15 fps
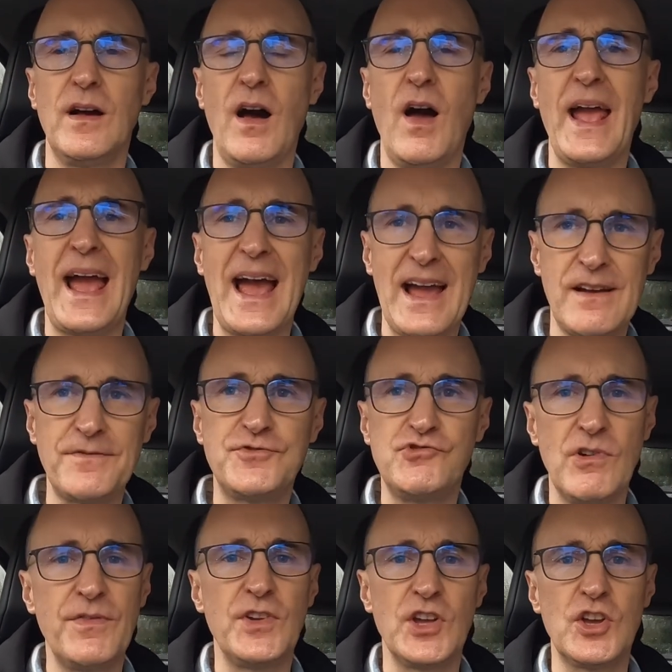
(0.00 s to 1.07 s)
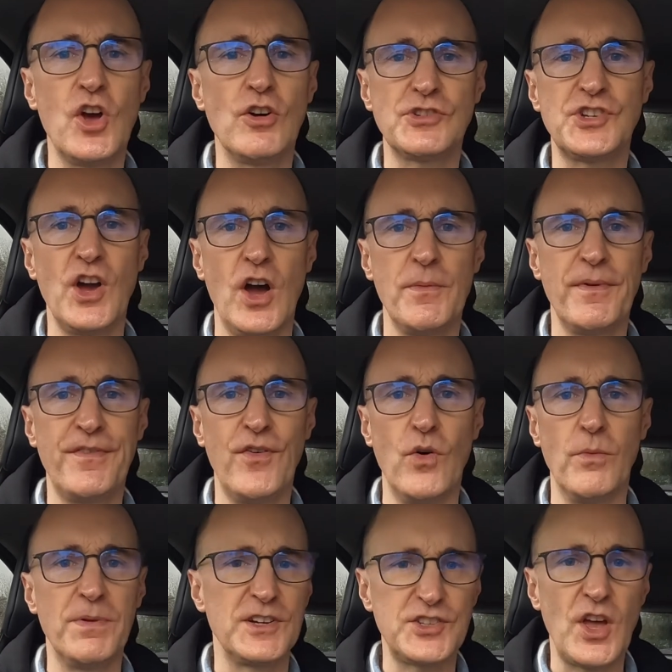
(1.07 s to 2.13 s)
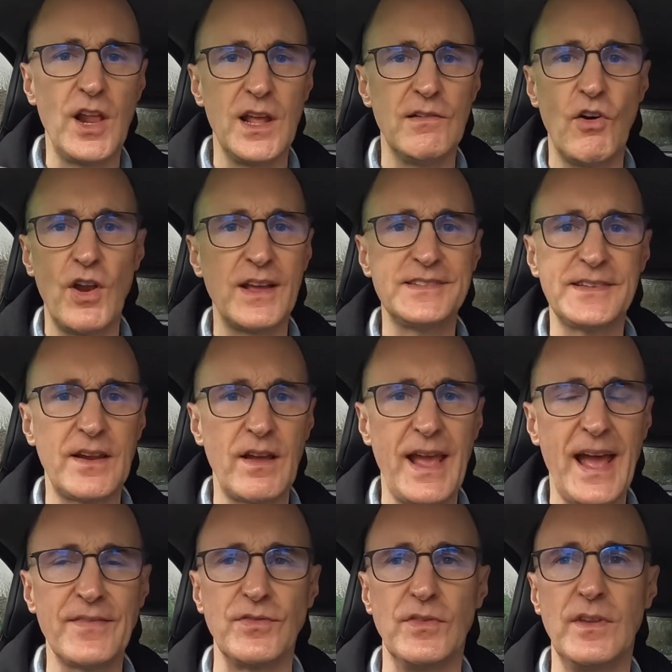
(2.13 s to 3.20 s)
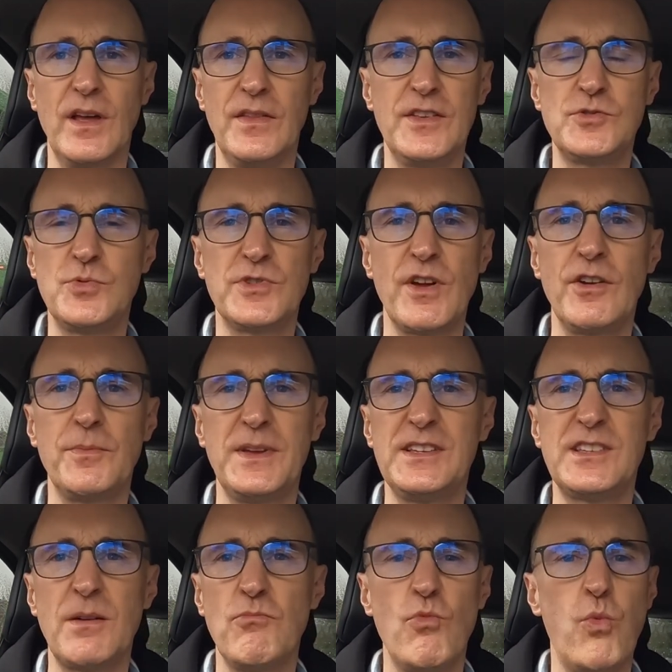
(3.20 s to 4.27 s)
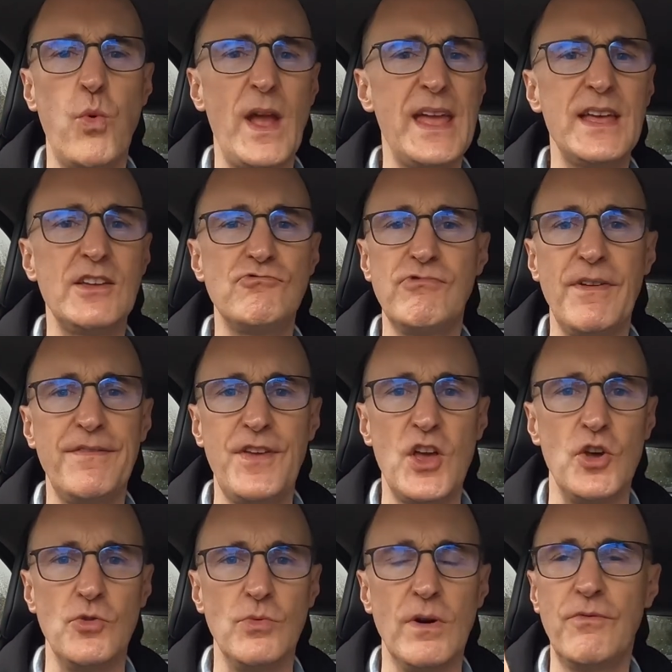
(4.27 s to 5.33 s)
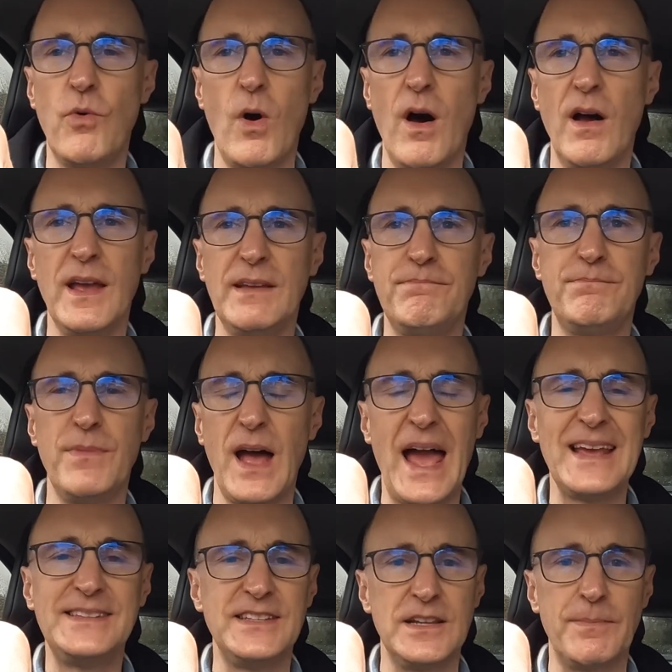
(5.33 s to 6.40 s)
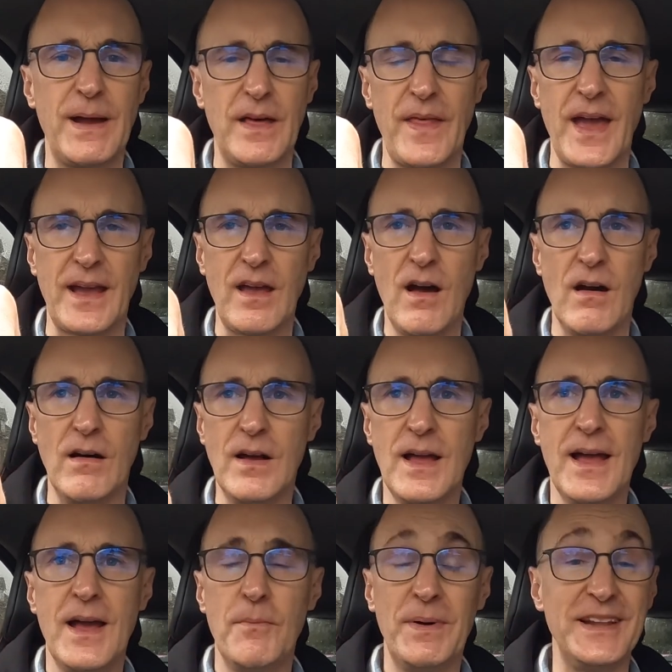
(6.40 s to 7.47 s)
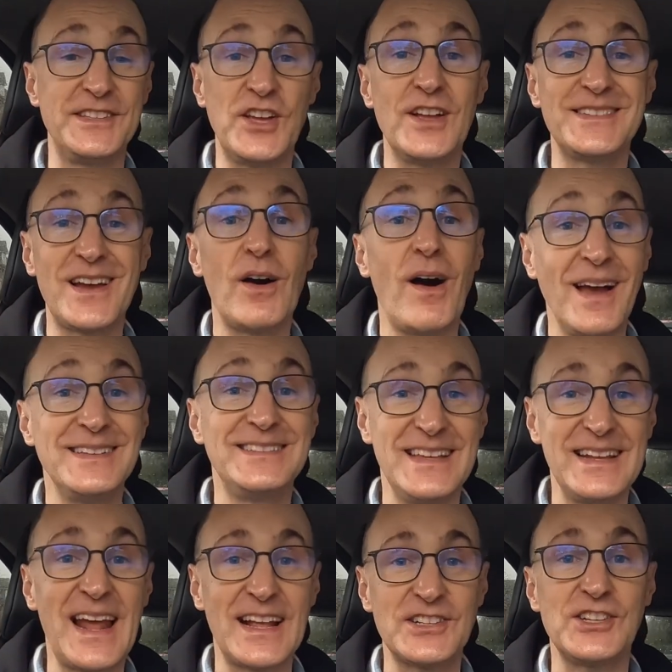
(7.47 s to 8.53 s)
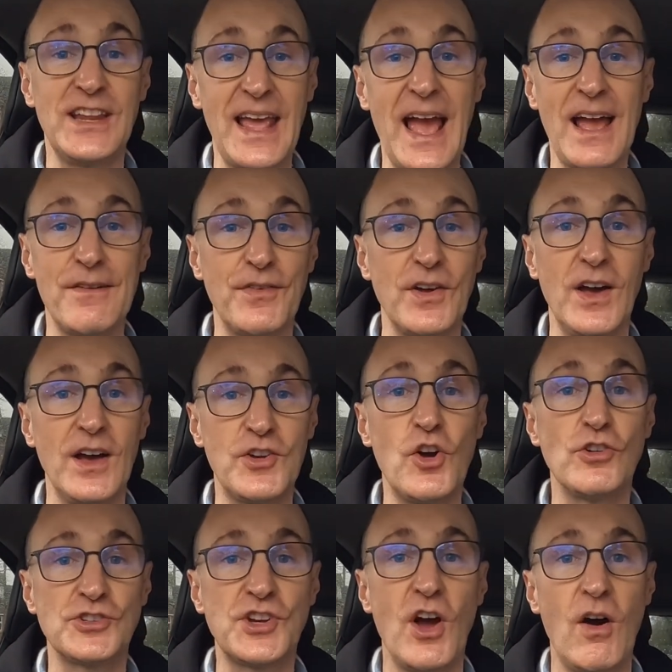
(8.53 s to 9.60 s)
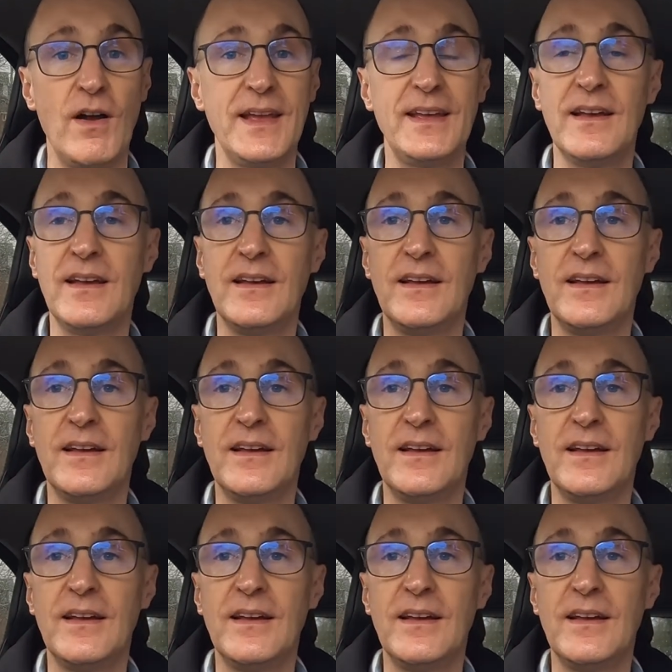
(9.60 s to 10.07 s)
I have driven a Qashqai before, because earlier on I said I hadn't, and this was going to be some weird review of what I hated about that car. But it turns out I did actually have a Qashqai